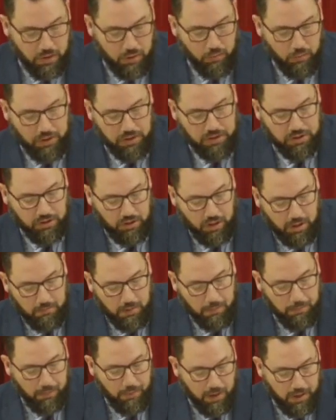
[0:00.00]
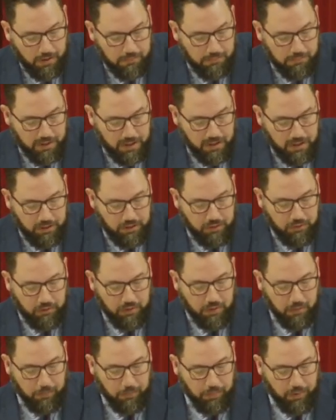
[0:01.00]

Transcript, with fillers: which come upon me through the